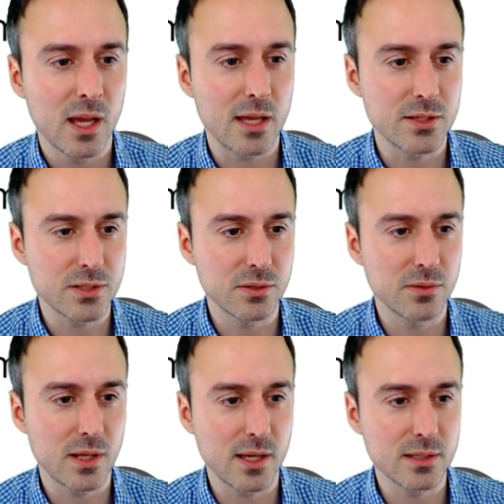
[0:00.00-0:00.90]
As soon
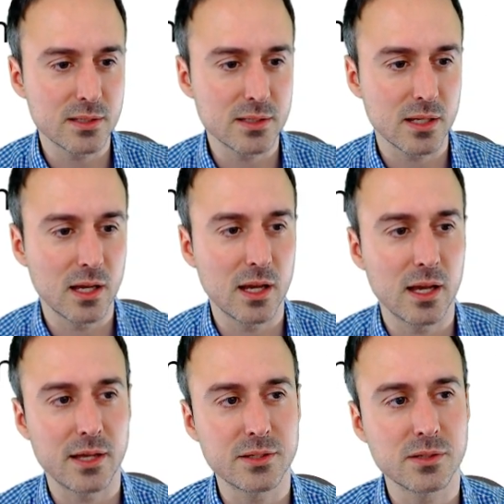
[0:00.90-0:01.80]
as, uh,
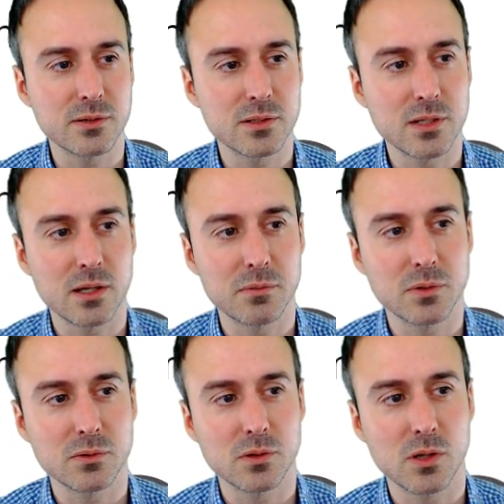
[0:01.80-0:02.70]
as soon as I,
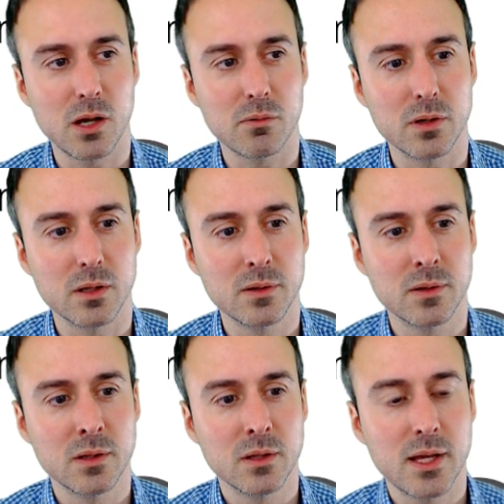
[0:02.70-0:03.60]
uh, I will,
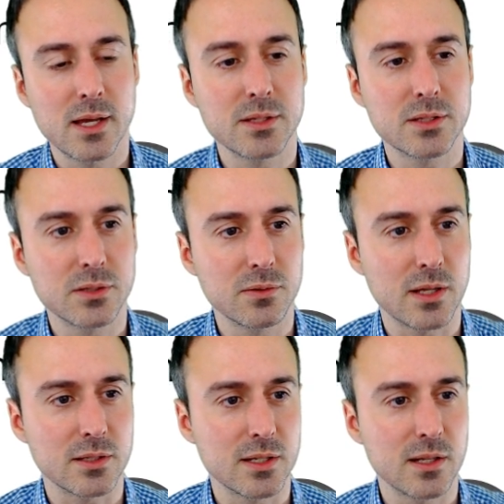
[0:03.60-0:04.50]
as soon
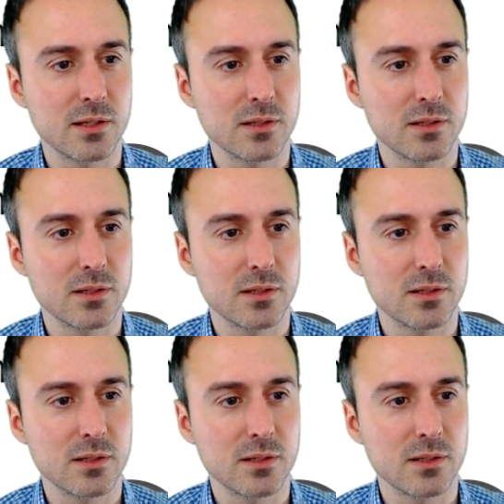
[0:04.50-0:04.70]
as did I?